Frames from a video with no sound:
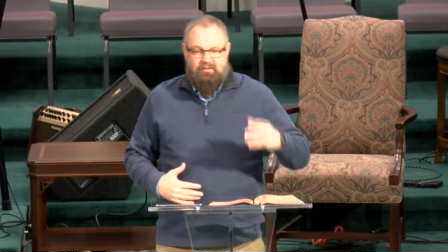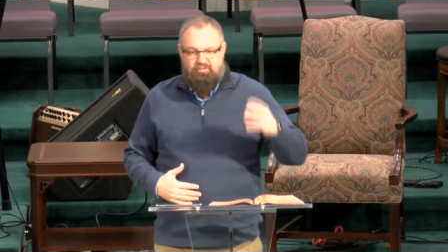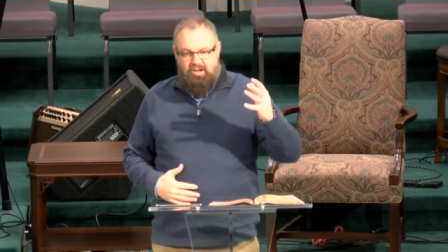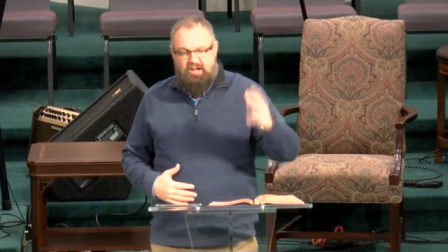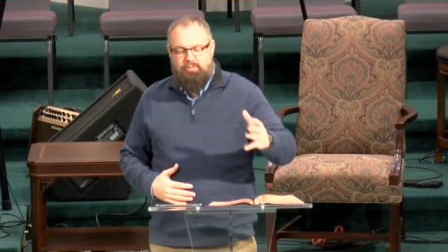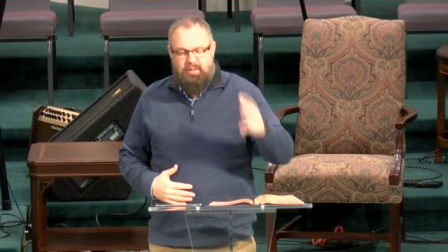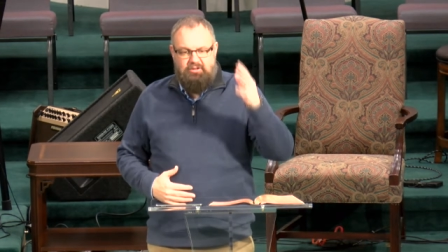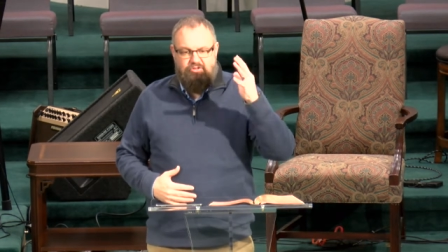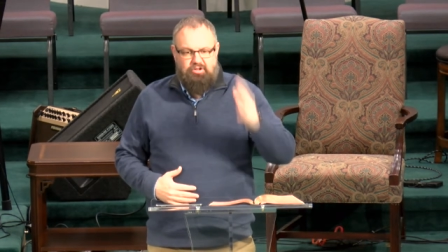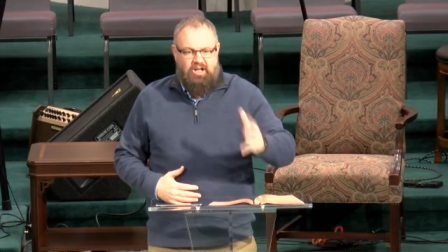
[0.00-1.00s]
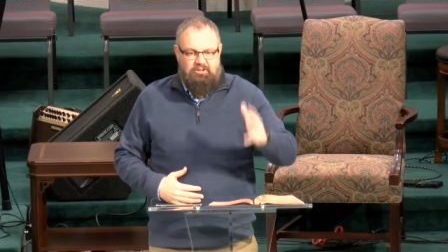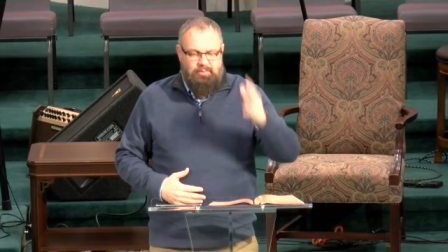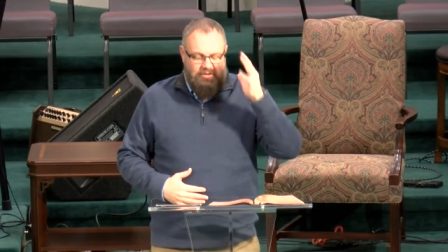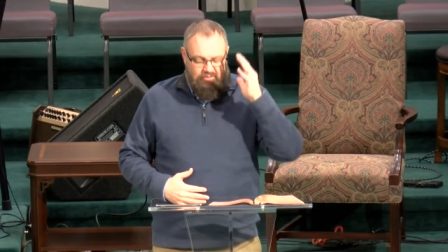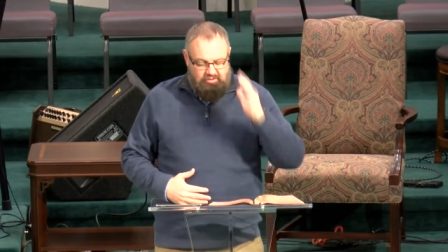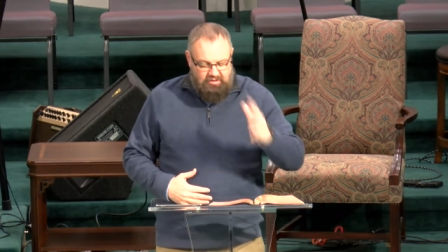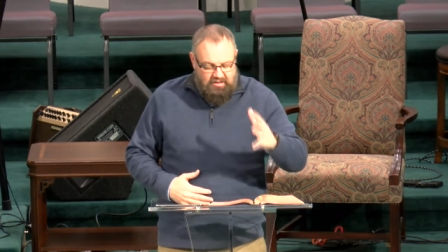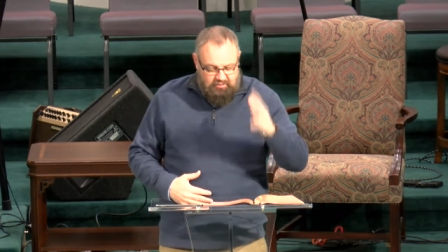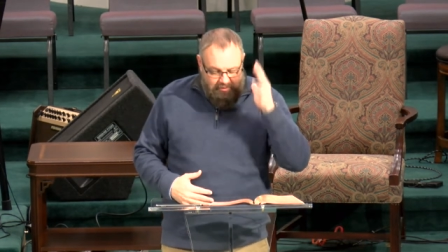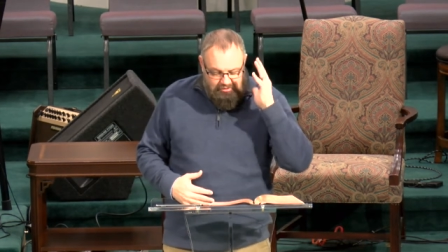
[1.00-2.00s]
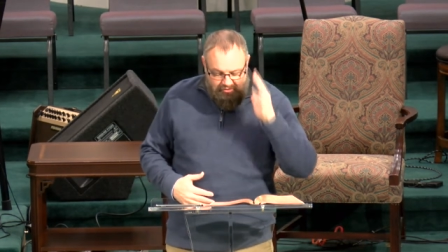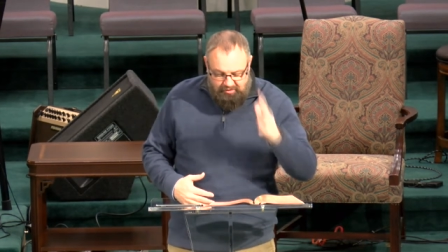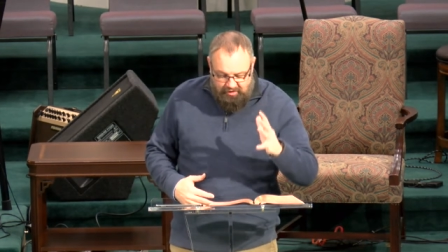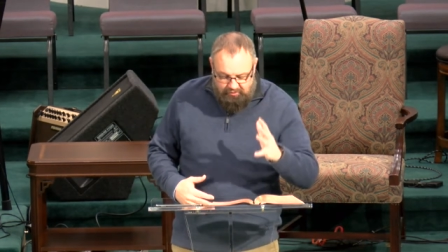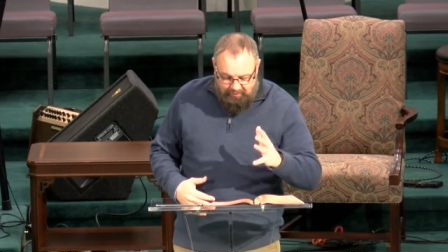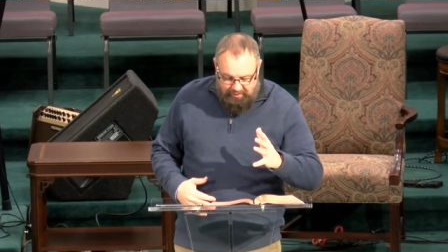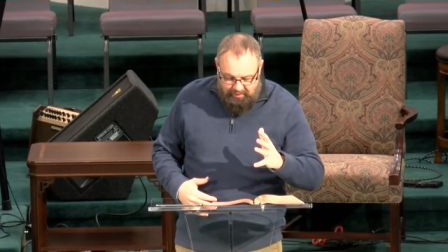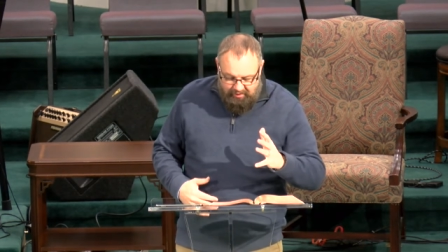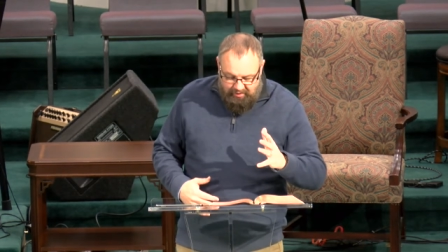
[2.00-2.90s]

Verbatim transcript: Judgment, judgment, judgment, judgment.